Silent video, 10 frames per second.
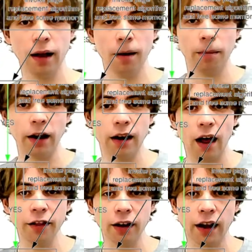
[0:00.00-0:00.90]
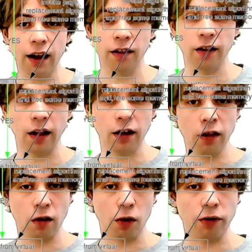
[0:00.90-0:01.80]
But in other cases, and this
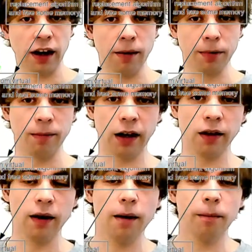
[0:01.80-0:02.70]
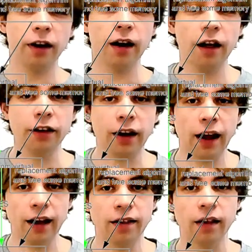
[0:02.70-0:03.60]
is already implemented, but in other
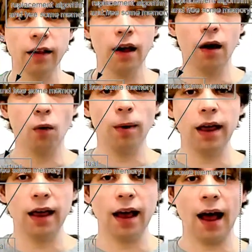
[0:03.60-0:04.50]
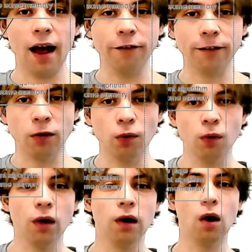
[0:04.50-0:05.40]
cases, we have
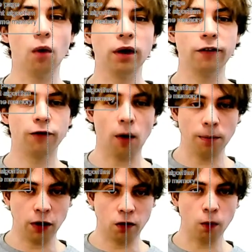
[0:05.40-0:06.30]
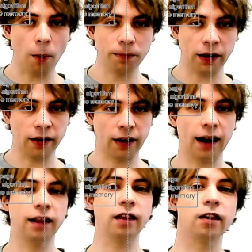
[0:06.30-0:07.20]
to load it from the swap disk, and
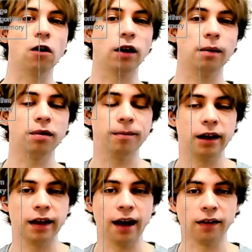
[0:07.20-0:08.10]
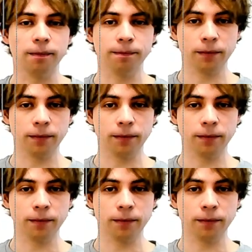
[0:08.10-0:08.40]
this is not implemented yet.